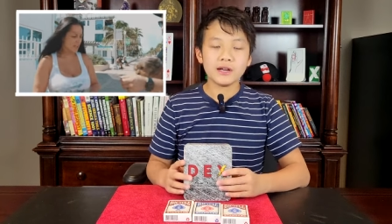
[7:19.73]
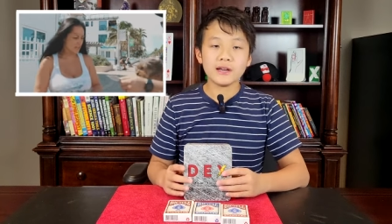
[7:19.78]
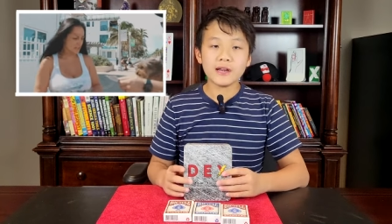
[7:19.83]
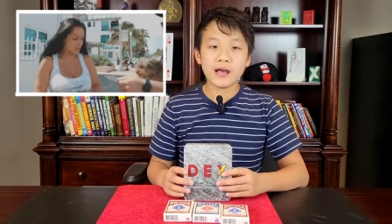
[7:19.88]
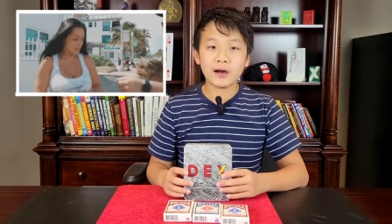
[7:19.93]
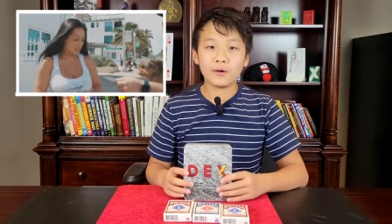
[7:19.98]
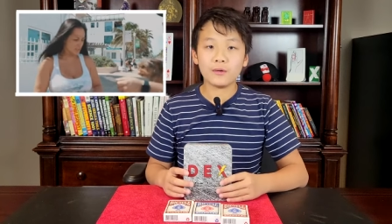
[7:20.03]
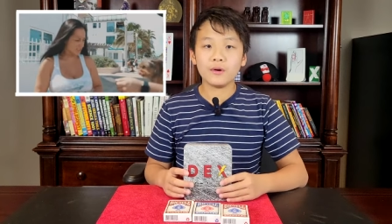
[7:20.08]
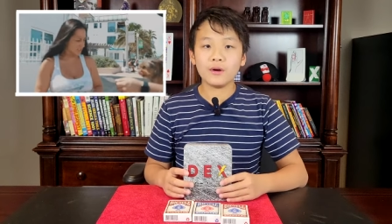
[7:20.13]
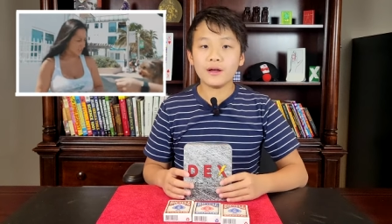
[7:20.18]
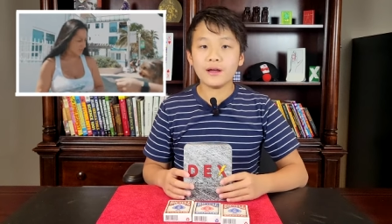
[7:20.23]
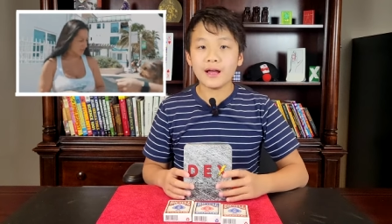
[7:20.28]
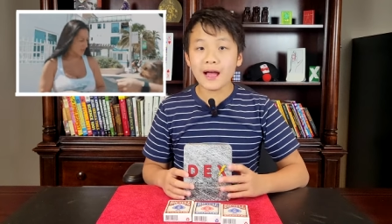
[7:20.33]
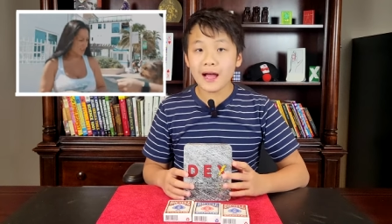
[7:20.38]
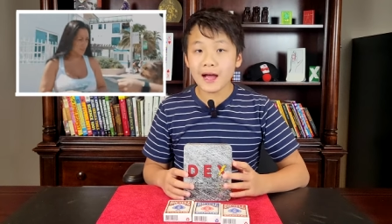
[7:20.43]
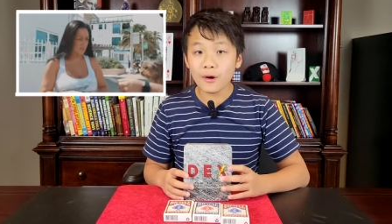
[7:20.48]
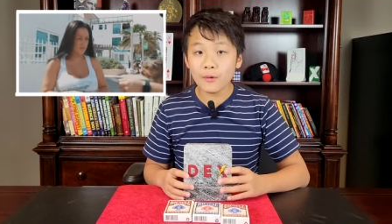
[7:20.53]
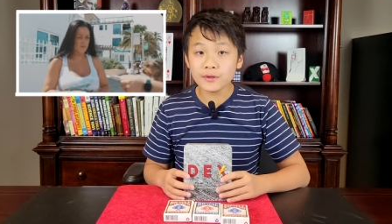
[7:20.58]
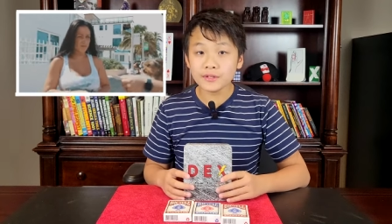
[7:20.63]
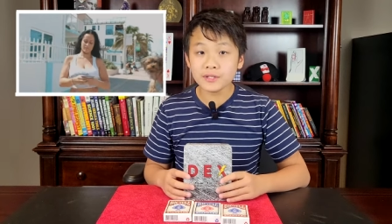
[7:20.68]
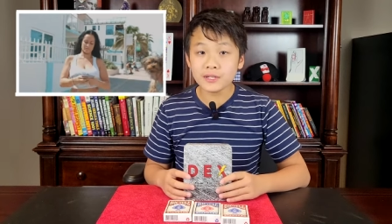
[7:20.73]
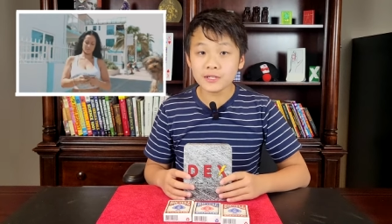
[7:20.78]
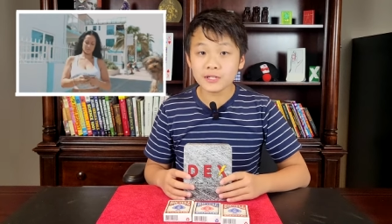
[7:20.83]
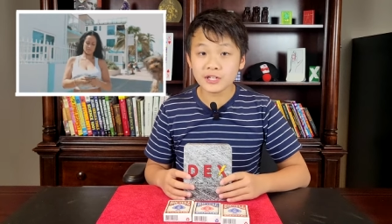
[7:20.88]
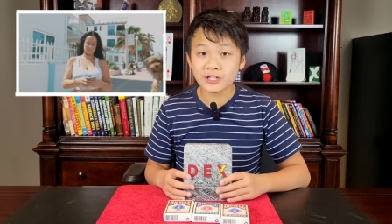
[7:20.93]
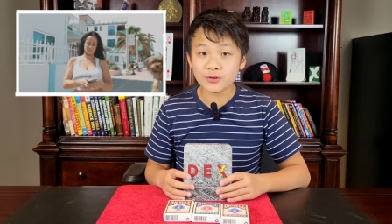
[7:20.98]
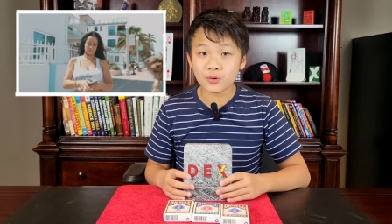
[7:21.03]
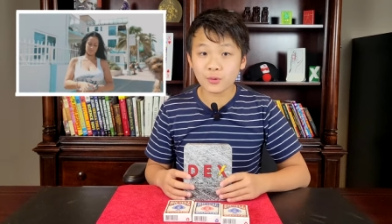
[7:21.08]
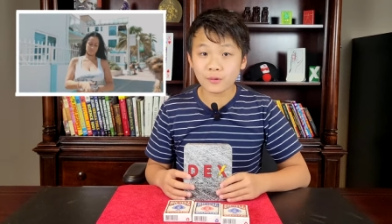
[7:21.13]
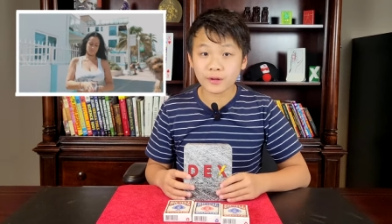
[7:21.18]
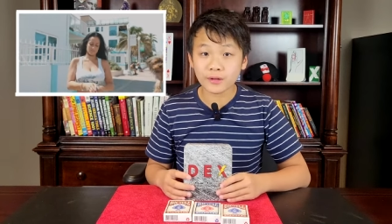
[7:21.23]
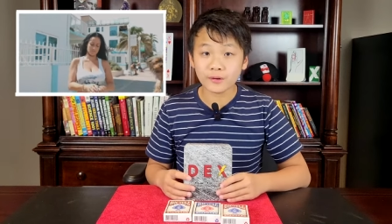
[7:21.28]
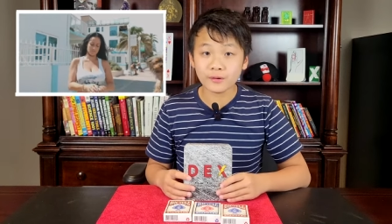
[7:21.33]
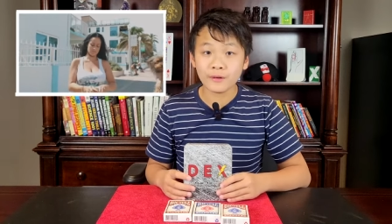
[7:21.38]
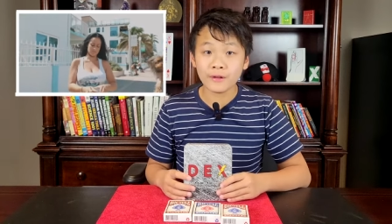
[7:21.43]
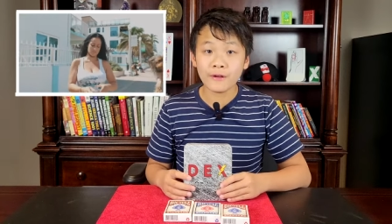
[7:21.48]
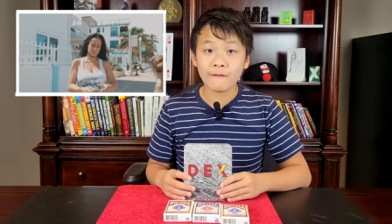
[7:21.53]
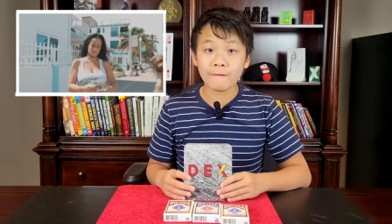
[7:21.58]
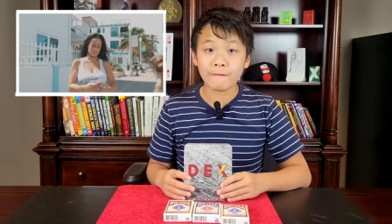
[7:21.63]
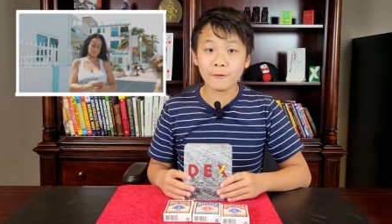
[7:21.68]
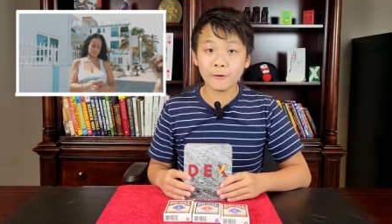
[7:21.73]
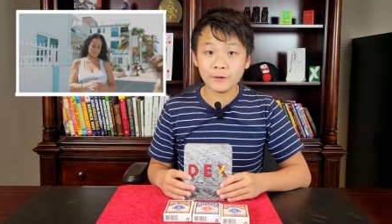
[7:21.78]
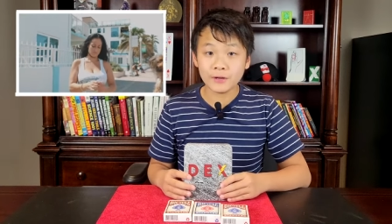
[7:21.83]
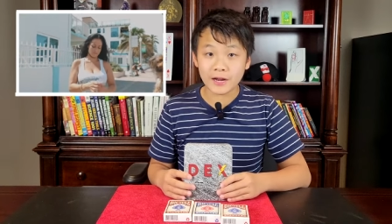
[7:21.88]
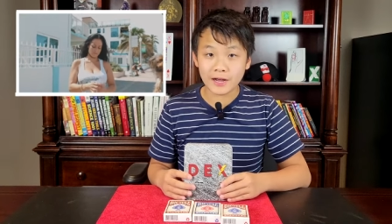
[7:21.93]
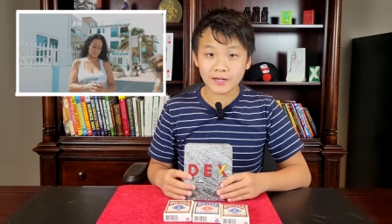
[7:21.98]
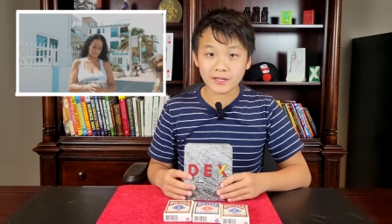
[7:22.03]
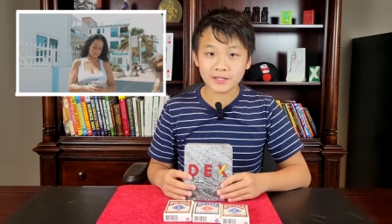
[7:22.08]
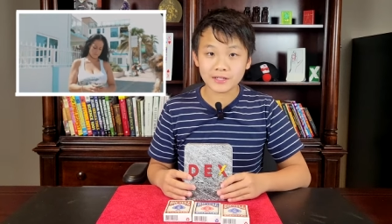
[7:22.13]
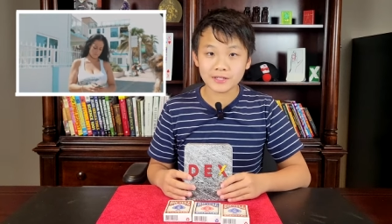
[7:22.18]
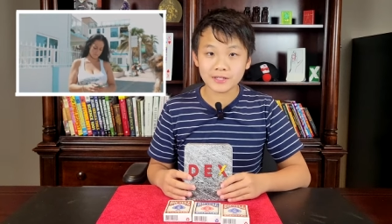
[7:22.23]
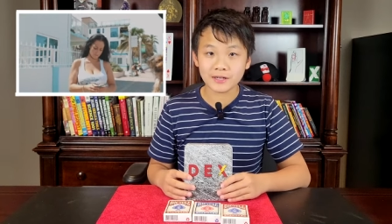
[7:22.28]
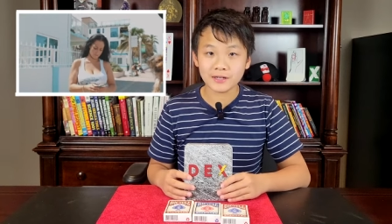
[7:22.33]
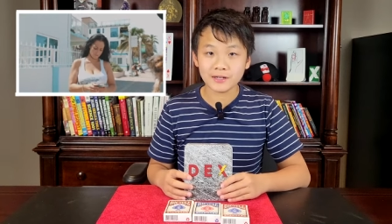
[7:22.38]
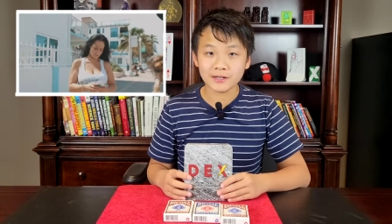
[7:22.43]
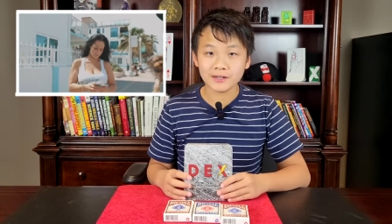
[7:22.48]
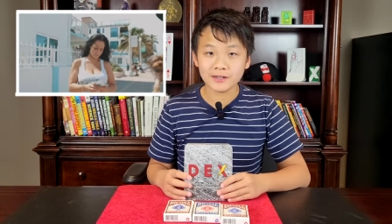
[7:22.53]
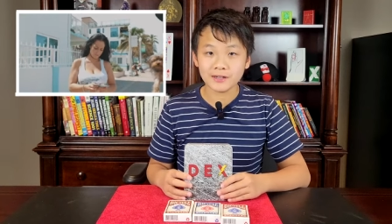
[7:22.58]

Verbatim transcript: Now, how is the tutorial for Dex?